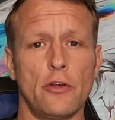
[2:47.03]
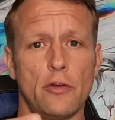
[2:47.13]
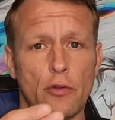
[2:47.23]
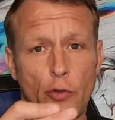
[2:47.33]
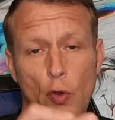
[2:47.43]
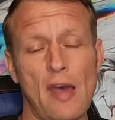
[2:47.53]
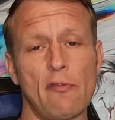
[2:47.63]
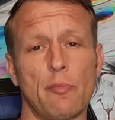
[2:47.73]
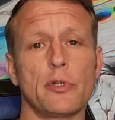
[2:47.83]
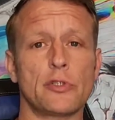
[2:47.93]
you have a
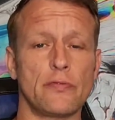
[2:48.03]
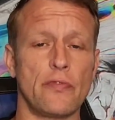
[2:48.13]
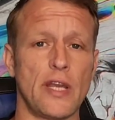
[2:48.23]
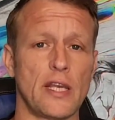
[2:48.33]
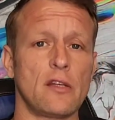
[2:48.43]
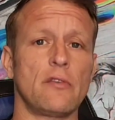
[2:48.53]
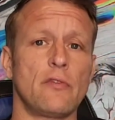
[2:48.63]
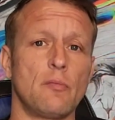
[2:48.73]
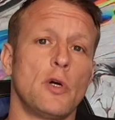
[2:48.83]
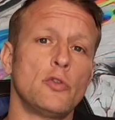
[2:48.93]
bunch of negative
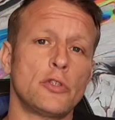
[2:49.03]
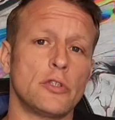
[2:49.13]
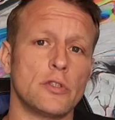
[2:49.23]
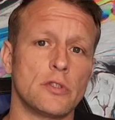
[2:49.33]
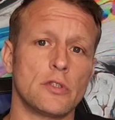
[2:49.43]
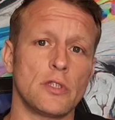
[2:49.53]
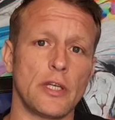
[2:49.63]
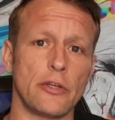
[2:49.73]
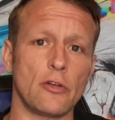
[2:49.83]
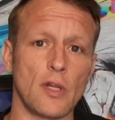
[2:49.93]
emotions
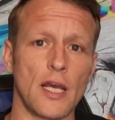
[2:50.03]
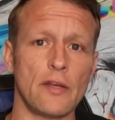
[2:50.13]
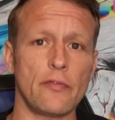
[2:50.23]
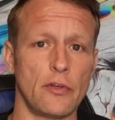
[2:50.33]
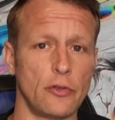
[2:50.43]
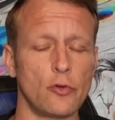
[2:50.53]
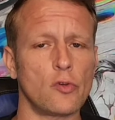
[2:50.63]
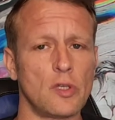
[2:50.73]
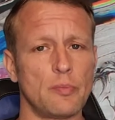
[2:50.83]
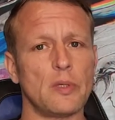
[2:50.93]
in your life, and
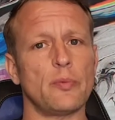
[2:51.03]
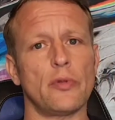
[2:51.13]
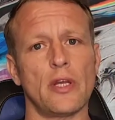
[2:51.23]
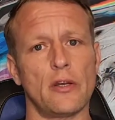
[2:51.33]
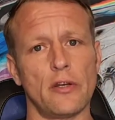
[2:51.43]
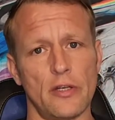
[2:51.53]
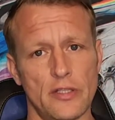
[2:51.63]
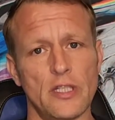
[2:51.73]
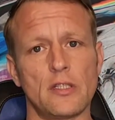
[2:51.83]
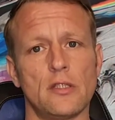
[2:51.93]
usually people that are
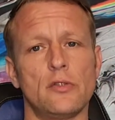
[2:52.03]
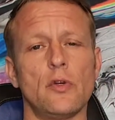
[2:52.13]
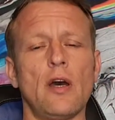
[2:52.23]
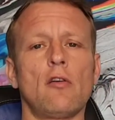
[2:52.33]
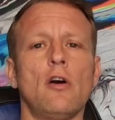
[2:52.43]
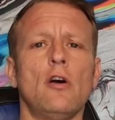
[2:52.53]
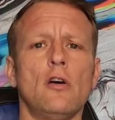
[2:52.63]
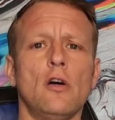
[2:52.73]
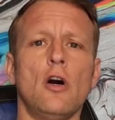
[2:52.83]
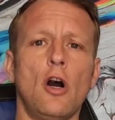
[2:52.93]
addicted to
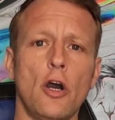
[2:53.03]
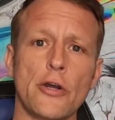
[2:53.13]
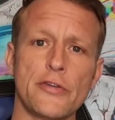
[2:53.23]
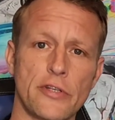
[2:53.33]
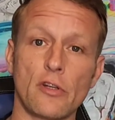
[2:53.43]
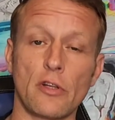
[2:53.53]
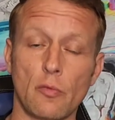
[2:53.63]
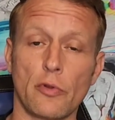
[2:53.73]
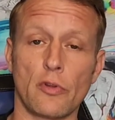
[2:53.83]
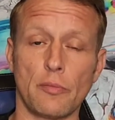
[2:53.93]
alcohol are dealing
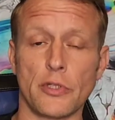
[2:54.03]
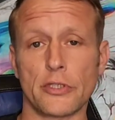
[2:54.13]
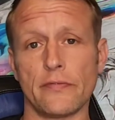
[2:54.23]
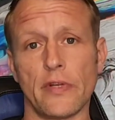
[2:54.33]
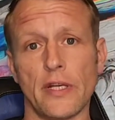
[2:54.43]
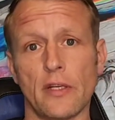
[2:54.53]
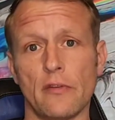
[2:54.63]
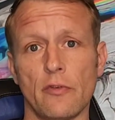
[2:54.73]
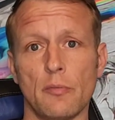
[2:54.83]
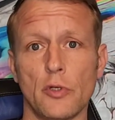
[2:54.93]
with a bunch of
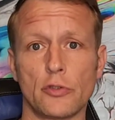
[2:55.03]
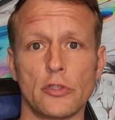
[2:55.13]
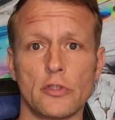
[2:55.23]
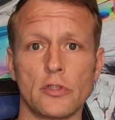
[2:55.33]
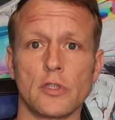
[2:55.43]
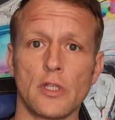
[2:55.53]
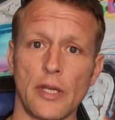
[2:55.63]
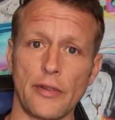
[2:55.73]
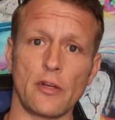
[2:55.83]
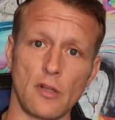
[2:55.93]
negative emotions
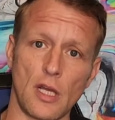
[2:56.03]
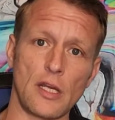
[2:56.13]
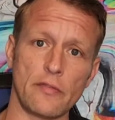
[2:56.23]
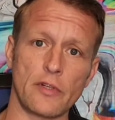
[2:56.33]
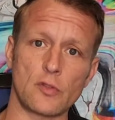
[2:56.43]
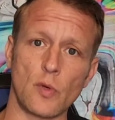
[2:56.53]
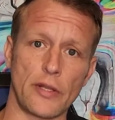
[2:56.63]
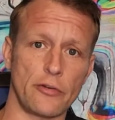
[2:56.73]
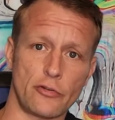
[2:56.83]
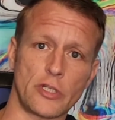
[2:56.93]
in their life. That's why
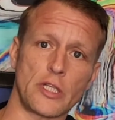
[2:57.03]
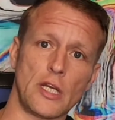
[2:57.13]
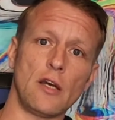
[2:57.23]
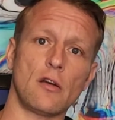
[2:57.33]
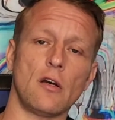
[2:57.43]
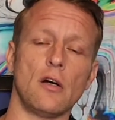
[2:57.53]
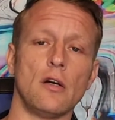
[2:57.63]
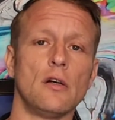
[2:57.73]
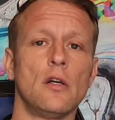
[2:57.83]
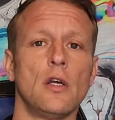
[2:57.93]
they're drinking
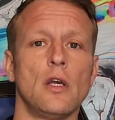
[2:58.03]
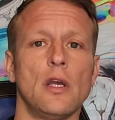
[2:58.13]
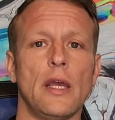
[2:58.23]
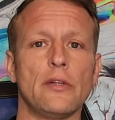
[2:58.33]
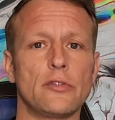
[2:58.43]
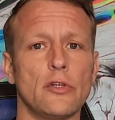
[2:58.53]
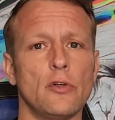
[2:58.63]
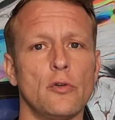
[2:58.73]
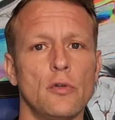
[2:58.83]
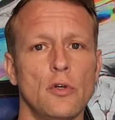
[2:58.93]
alcohol. And
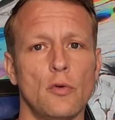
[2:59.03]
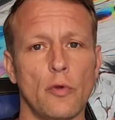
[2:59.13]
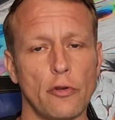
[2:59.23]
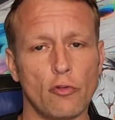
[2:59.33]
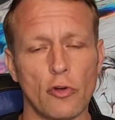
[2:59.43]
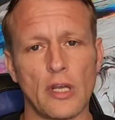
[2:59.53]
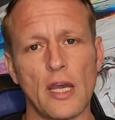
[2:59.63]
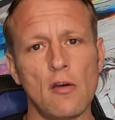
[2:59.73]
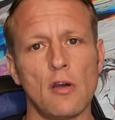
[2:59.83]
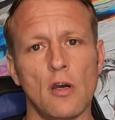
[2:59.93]
so when you drink
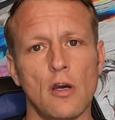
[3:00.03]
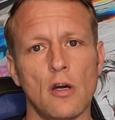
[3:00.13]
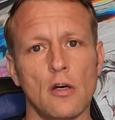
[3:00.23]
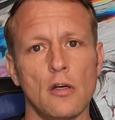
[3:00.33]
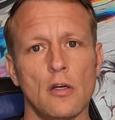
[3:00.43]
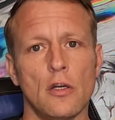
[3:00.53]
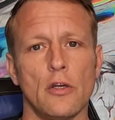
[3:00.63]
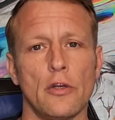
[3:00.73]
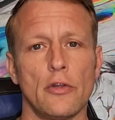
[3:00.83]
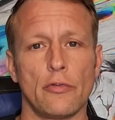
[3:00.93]
alcohol,
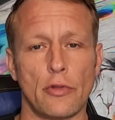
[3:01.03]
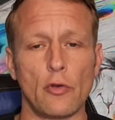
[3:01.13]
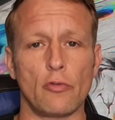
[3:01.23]
those